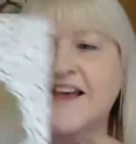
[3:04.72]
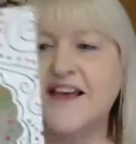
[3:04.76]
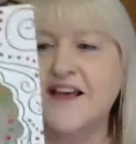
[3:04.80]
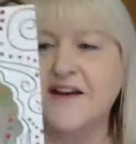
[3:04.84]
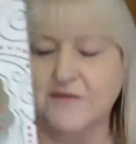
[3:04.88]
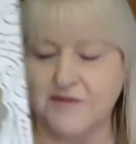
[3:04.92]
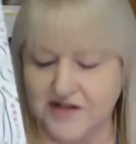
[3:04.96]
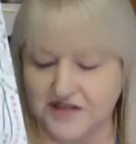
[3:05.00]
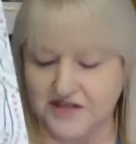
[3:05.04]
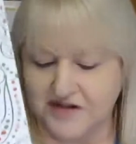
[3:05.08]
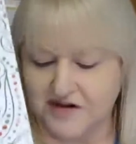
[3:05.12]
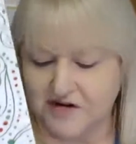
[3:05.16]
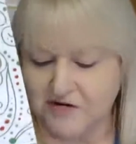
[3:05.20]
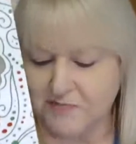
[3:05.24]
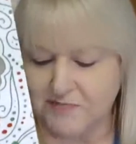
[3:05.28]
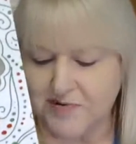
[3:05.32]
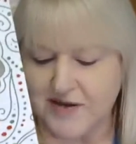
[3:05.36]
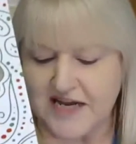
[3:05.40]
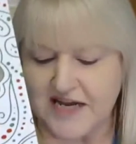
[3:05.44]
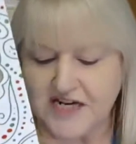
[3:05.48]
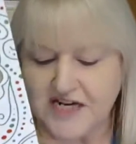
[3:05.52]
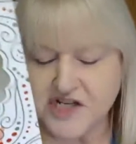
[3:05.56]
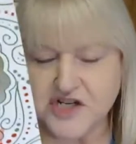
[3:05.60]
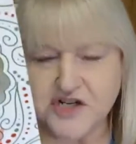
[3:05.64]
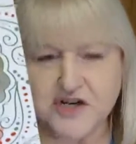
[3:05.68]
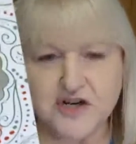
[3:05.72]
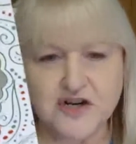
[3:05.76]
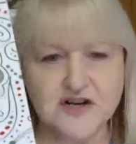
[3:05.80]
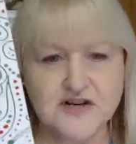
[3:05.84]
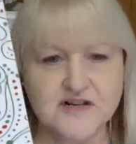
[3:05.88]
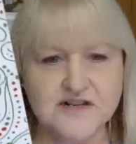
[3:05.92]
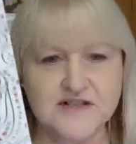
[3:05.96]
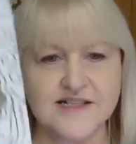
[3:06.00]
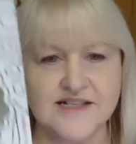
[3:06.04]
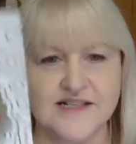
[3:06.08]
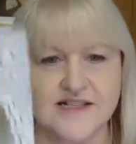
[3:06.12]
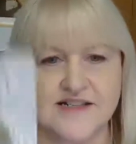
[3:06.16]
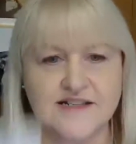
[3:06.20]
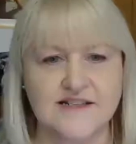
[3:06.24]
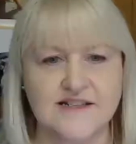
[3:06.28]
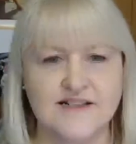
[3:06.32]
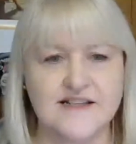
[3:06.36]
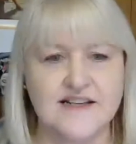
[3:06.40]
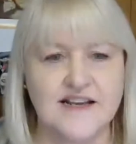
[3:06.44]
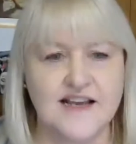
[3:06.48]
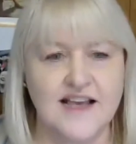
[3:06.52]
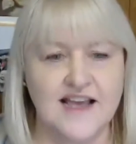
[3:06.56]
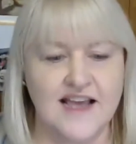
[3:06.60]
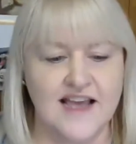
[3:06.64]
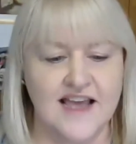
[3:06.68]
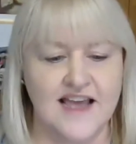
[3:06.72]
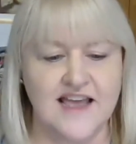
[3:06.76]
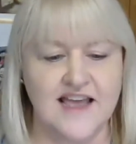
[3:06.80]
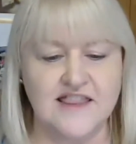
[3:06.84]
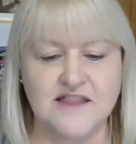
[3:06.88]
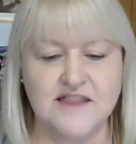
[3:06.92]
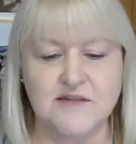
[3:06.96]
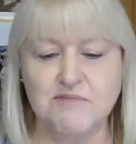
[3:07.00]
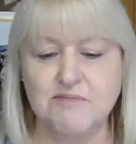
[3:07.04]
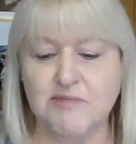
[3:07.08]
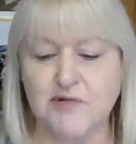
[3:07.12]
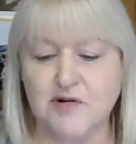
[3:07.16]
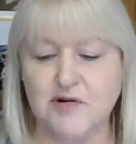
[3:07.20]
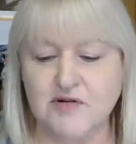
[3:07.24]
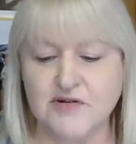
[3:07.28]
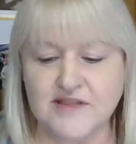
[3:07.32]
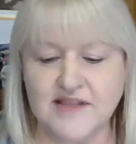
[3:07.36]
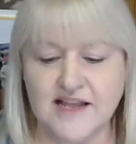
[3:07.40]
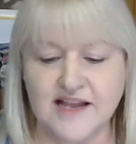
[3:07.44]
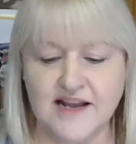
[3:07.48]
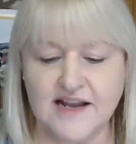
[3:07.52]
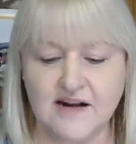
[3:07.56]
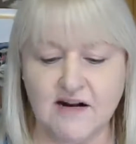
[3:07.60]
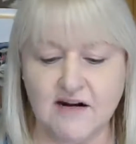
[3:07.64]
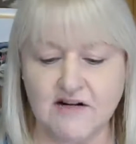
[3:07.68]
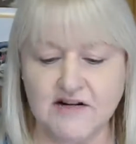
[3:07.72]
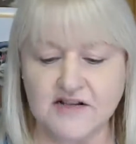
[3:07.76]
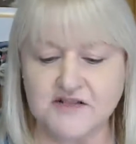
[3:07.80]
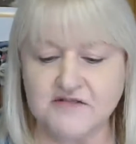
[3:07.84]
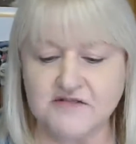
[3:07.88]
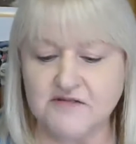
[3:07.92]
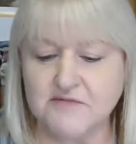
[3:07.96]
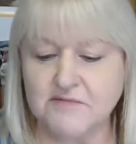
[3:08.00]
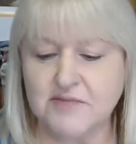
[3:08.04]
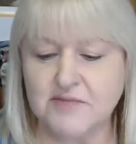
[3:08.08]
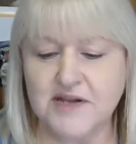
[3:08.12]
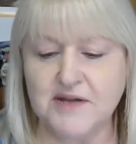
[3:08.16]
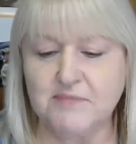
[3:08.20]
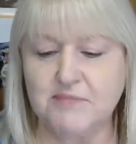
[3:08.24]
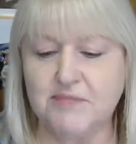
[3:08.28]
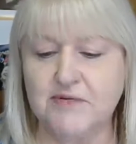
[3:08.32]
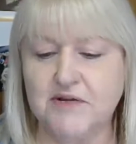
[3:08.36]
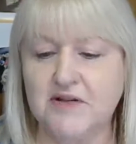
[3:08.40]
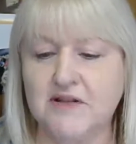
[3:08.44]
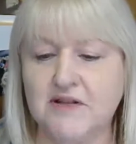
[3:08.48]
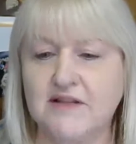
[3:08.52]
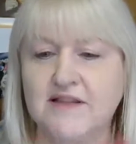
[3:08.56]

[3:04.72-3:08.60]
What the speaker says: with your pictures and the birthday cards from people